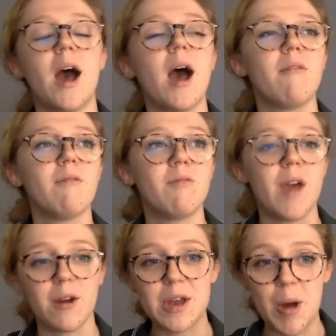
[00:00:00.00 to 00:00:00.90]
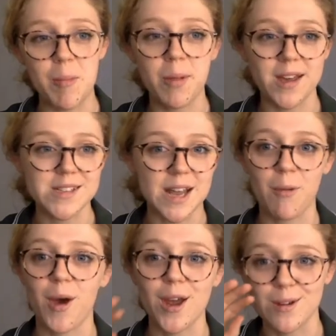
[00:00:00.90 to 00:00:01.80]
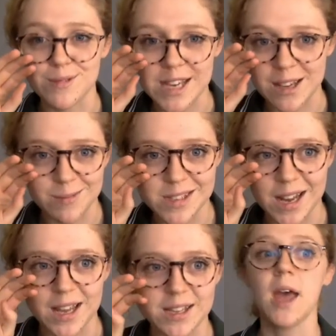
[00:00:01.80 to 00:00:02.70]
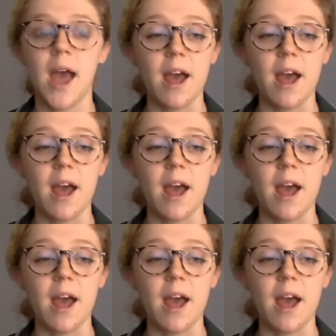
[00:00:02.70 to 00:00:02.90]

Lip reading: a very complex network of team settings,